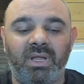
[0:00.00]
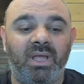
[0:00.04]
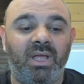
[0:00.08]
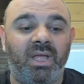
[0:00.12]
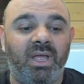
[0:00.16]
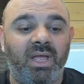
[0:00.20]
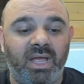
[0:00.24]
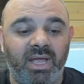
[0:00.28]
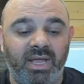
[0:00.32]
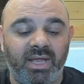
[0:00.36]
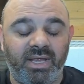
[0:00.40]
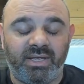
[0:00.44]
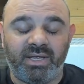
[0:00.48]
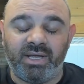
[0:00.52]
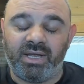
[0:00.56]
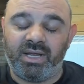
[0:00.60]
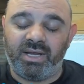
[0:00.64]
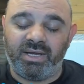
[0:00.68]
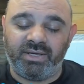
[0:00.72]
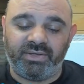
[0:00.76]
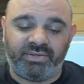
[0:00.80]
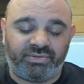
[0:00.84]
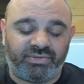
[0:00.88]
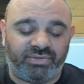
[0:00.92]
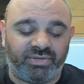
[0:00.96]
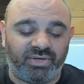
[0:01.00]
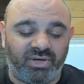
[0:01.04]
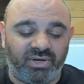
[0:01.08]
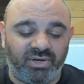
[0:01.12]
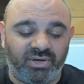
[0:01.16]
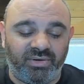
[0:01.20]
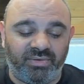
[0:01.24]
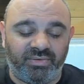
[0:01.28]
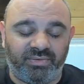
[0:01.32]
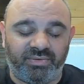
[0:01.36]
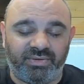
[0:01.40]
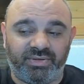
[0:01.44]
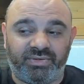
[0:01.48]
Hey guys,
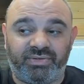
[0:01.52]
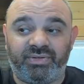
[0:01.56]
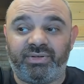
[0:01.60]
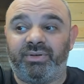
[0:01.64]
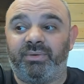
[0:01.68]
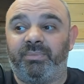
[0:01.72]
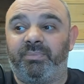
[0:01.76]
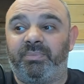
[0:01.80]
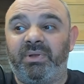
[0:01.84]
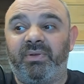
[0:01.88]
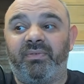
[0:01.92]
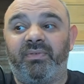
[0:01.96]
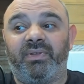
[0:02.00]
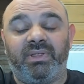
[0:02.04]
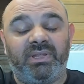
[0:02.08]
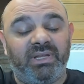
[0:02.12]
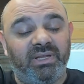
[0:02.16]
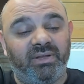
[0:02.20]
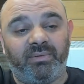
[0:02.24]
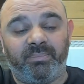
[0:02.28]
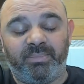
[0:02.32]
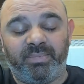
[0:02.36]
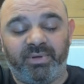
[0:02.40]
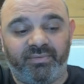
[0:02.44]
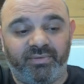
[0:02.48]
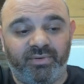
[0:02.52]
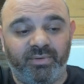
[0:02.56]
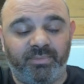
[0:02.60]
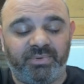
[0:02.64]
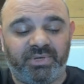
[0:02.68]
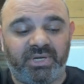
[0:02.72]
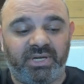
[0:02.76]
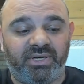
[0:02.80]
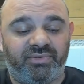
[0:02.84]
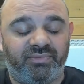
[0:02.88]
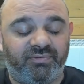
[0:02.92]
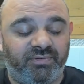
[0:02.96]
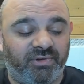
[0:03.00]
so this is a bit of a little bit of an
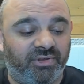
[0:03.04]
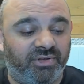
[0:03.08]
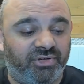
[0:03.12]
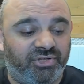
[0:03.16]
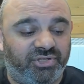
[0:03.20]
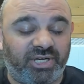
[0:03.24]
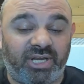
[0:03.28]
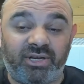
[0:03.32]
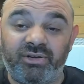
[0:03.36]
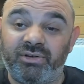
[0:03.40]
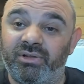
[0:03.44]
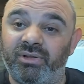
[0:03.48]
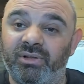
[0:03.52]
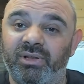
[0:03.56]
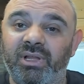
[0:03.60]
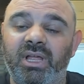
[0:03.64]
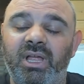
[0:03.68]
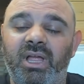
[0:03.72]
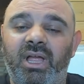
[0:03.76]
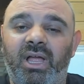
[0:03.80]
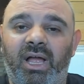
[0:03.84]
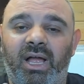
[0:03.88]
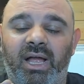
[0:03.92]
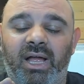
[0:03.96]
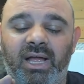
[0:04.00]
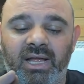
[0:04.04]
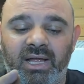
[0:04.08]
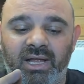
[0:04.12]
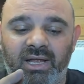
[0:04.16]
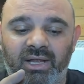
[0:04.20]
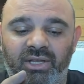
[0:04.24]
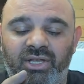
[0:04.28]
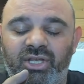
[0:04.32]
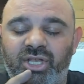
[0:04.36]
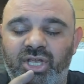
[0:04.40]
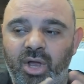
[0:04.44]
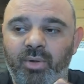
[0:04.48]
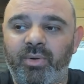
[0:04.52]
update for the channel.
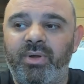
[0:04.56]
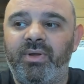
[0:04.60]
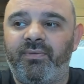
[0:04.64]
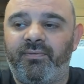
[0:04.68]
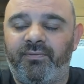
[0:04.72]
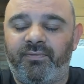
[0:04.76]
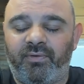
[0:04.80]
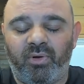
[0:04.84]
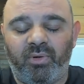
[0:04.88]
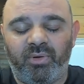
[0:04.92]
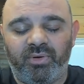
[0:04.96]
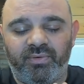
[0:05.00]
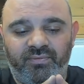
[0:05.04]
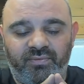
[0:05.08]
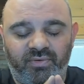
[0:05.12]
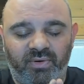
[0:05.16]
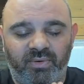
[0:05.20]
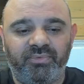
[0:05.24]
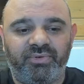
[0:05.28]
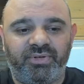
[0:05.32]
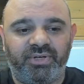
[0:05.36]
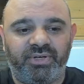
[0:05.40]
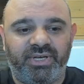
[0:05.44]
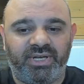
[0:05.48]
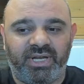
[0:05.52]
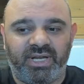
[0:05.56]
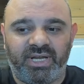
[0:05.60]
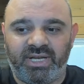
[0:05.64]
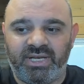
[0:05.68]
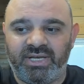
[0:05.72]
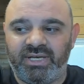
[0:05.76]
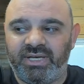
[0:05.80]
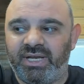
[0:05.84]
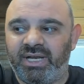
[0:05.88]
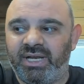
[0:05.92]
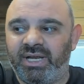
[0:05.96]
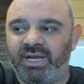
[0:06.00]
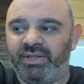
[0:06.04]
Uh, going forward from
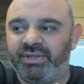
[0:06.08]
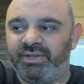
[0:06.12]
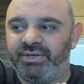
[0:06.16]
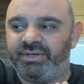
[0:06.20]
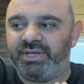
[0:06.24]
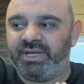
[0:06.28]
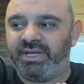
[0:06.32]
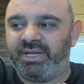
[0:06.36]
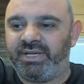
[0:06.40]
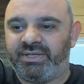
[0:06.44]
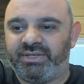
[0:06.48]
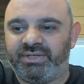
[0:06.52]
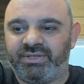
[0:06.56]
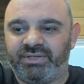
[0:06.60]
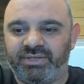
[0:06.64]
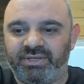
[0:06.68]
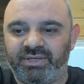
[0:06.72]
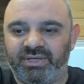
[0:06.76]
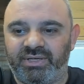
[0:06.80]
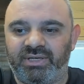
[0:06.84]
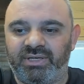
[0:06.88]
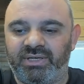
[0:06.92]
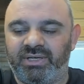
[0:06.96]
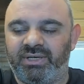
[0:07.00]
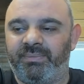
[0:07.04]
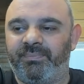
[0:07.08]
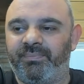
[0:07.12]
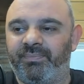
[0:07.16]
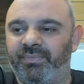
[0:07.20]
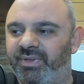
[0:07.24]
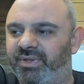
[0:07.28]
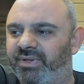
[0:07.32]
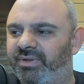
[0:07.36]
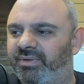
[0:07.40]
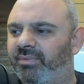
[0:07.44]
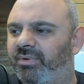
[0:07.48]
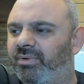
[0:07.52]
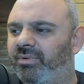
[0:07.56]
today, uh, the date,
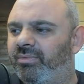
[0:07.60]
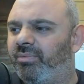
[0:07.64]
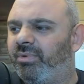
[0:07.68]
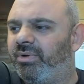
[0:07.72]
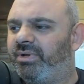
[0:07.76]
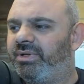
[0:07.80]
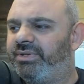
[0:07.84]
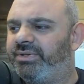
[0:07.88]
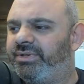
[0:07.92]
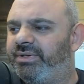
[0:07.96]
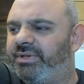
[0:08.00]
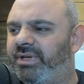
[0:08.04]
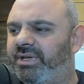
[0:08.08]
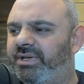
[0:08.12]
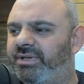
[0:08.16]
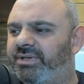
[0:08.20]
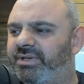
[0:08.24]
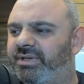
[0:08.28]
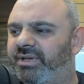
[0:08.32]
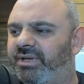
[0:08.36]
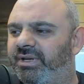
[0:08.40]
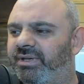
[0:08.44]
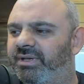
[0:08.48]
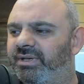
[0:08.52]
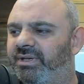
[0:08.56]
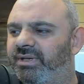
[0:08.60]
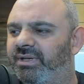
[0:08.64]
um, oh, what is the date today?